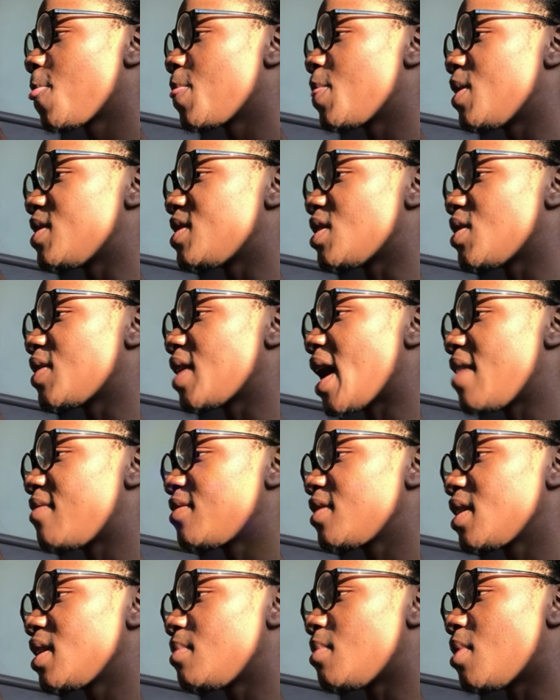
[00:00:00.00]
The South
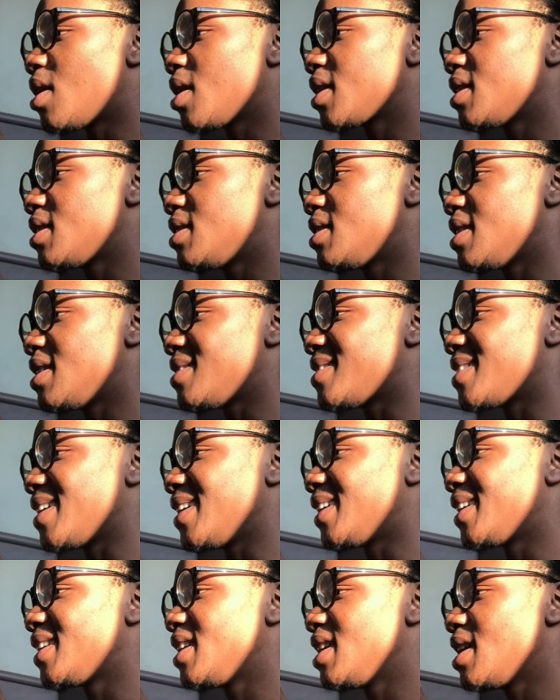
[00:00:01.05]
African market has a
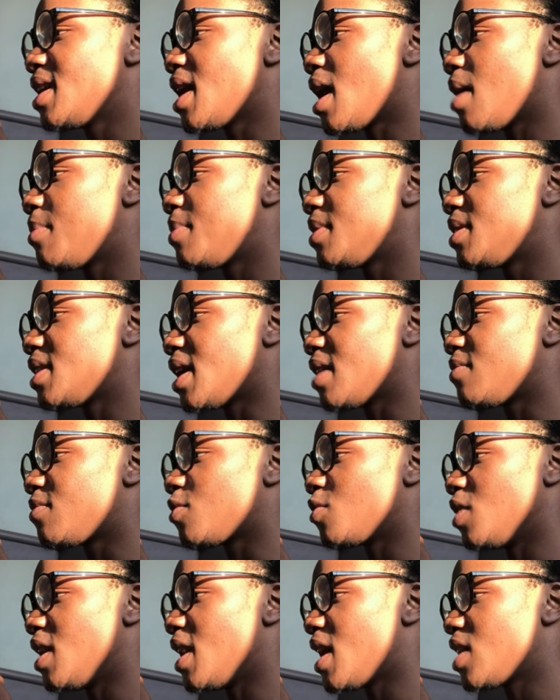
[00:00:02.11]
clear appetite
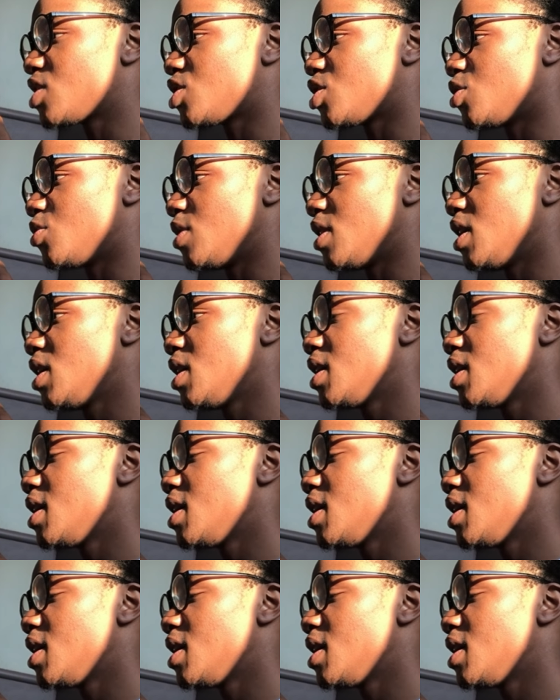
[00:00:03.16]
for luxury